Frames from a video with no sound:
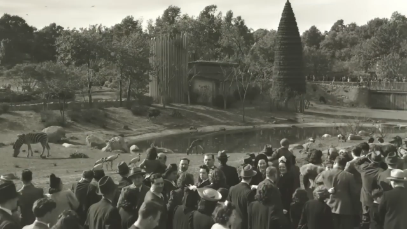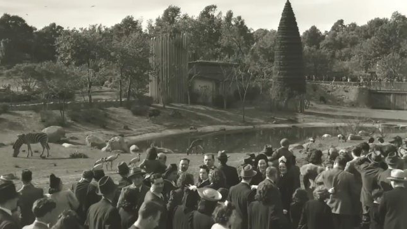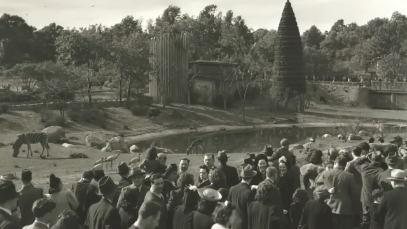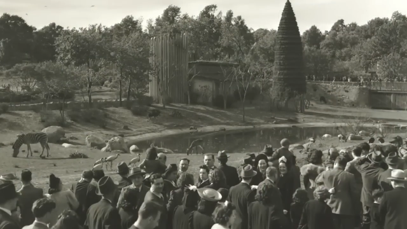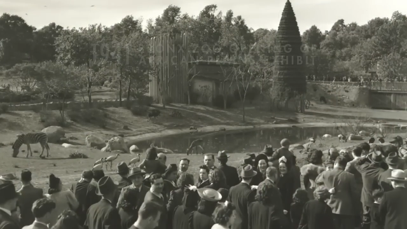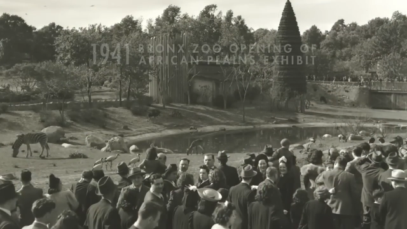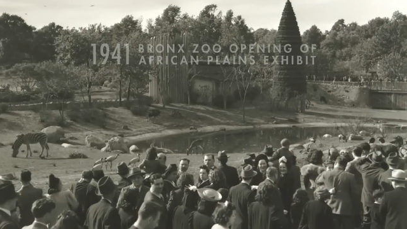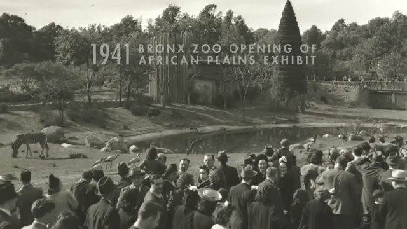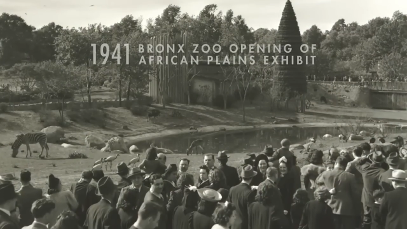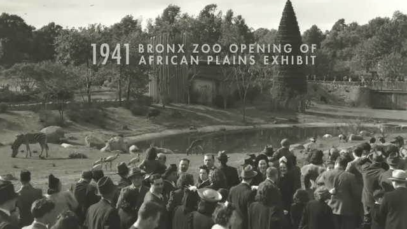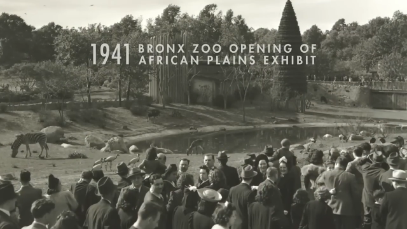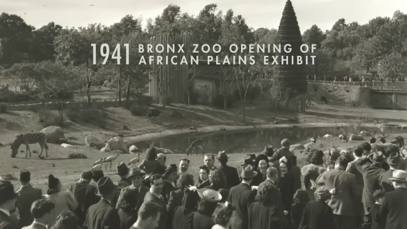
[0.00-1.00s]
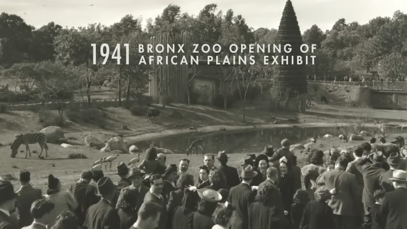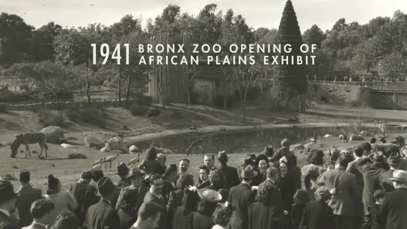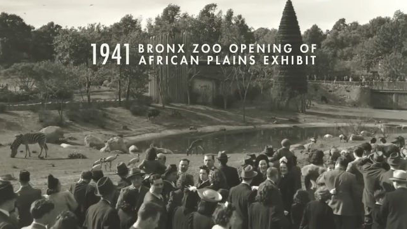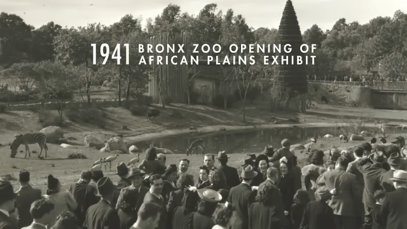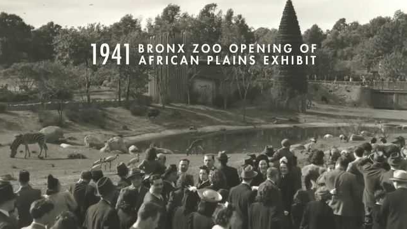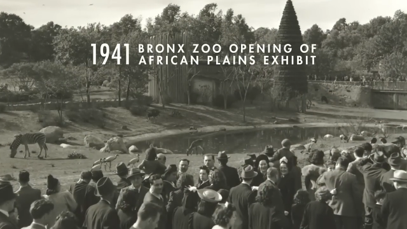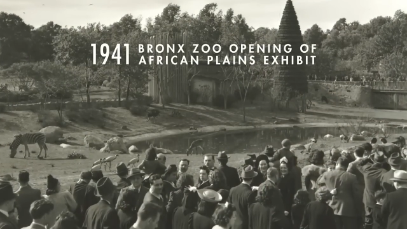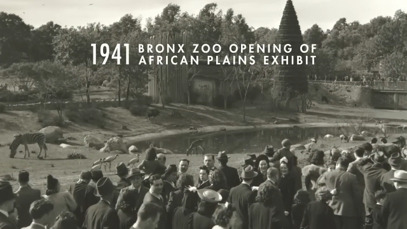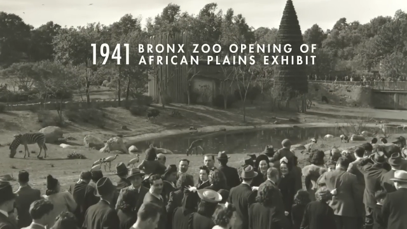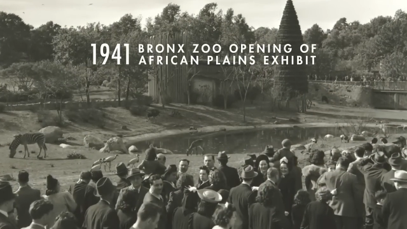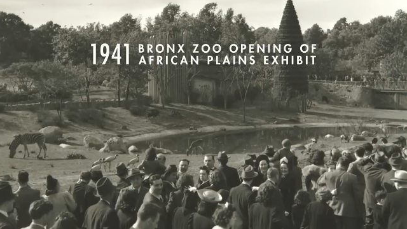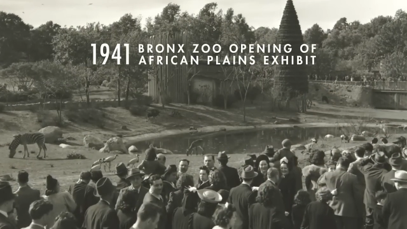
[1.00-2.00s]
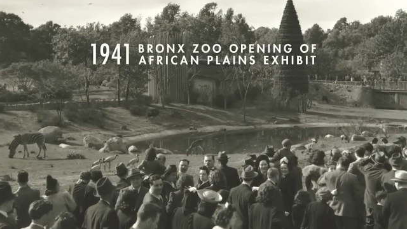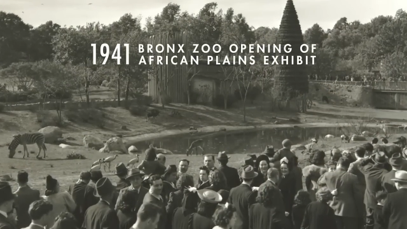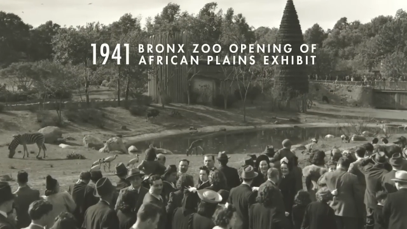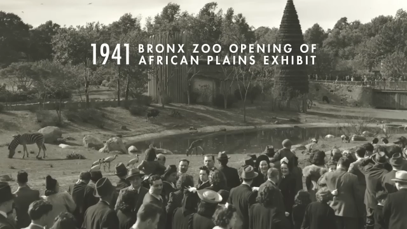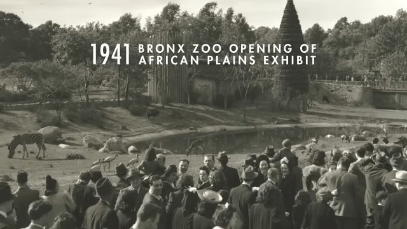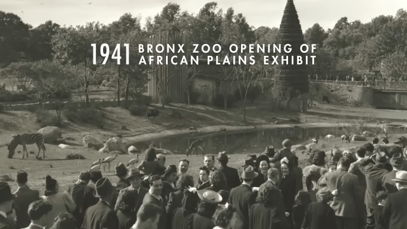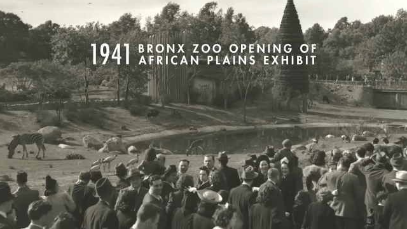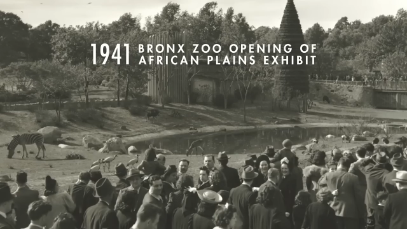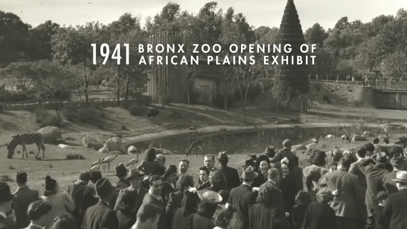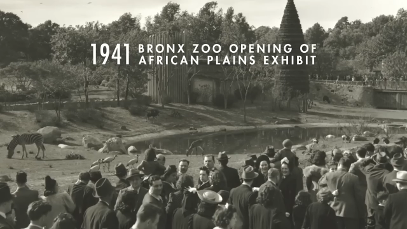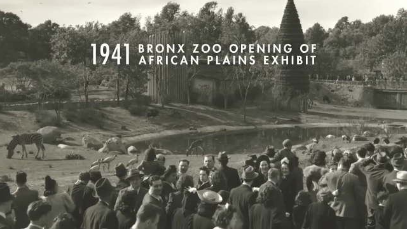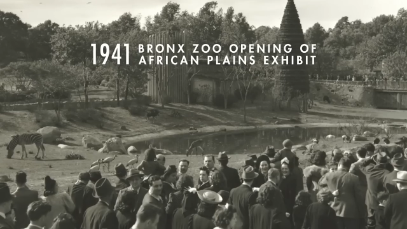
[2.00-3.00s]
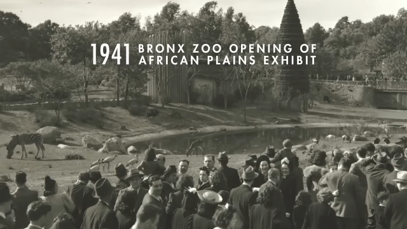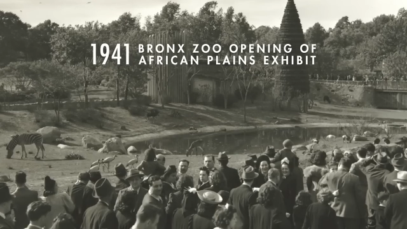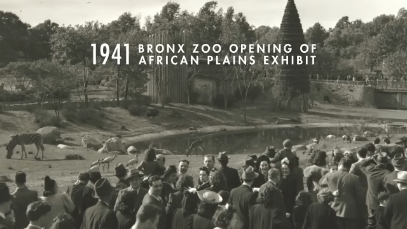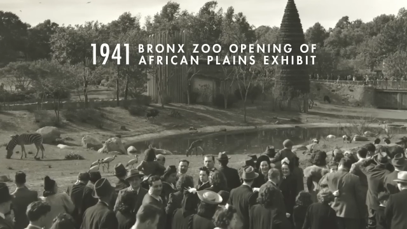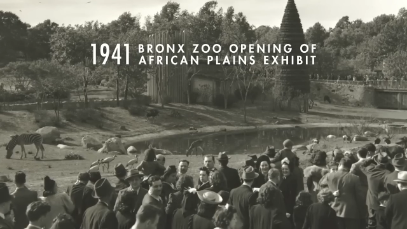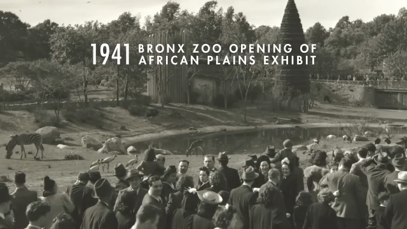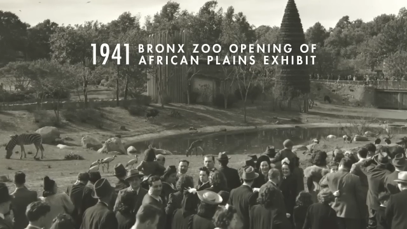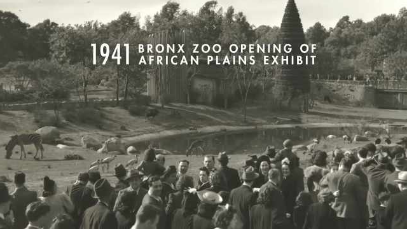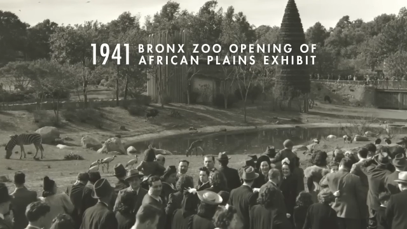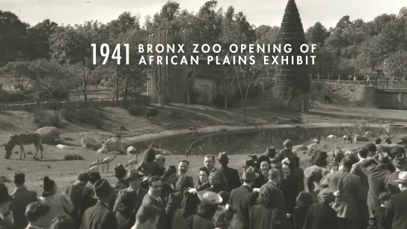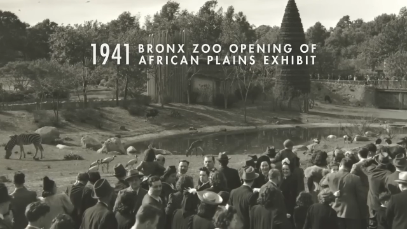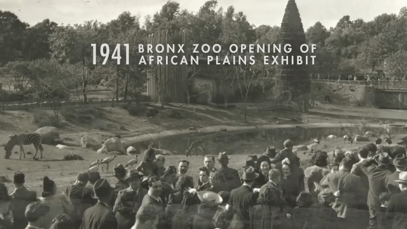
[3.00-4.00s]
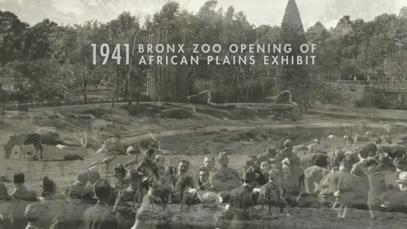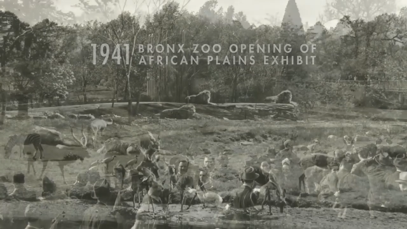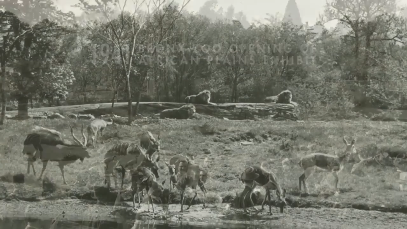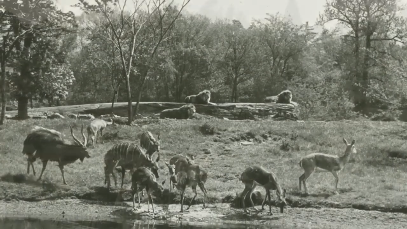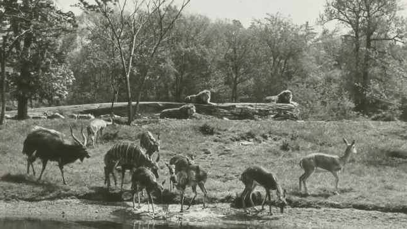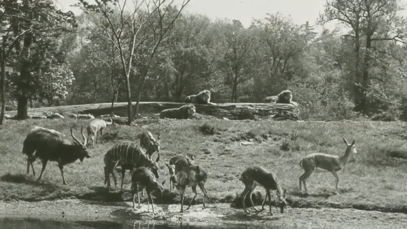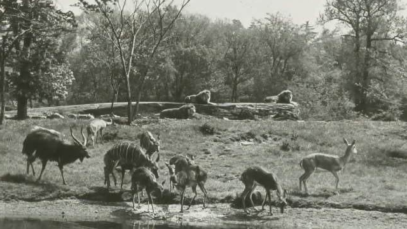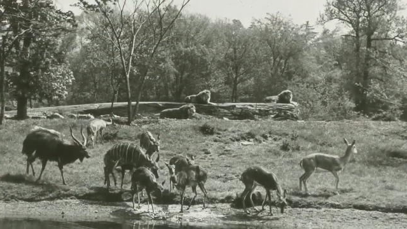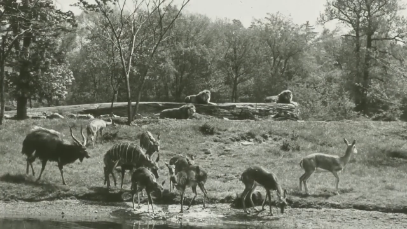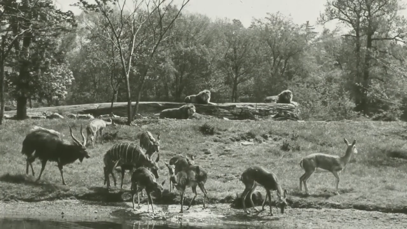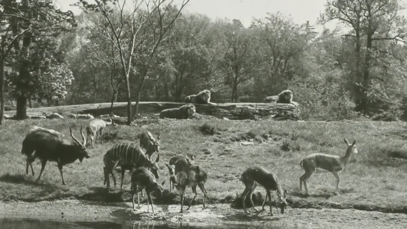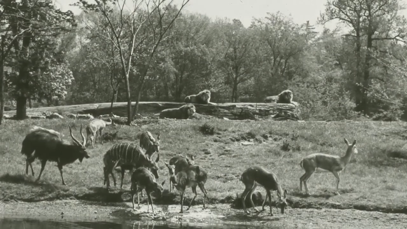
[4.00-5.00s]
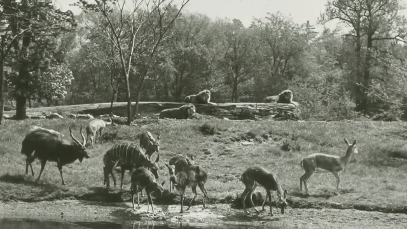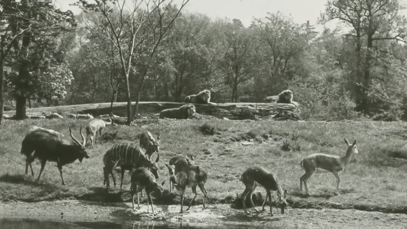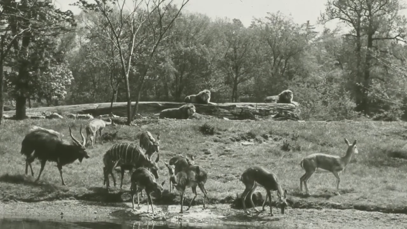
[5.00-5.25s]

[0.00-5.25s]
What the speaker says: (no speaker visible)